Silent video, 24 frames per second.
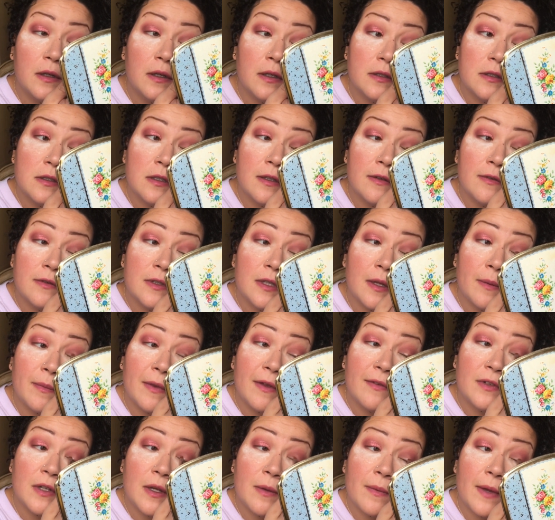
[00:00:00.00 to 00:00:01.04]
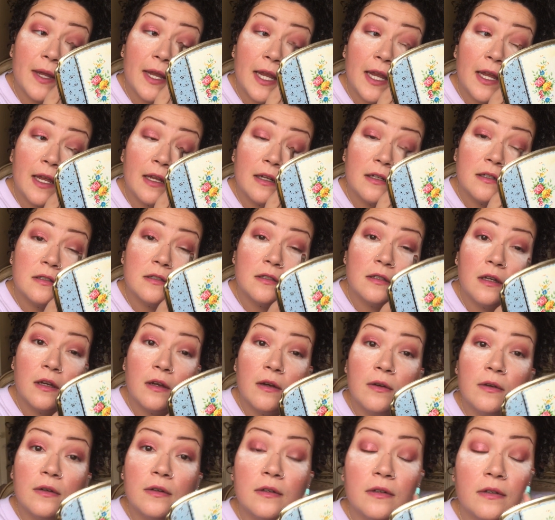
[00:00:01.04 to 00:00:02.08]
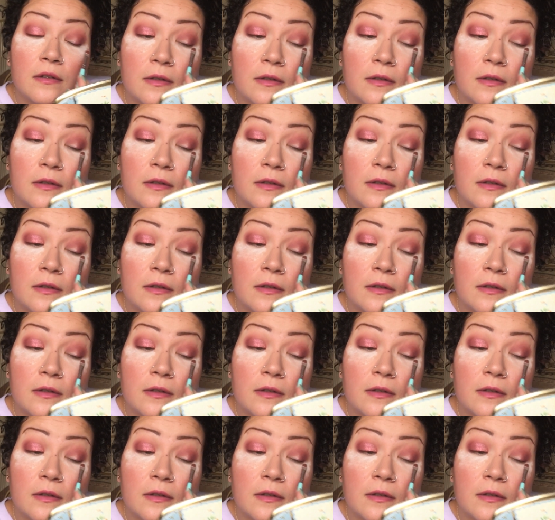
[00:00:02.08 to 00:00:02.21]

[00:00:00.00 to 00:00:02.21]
I still have some left on my hand, so.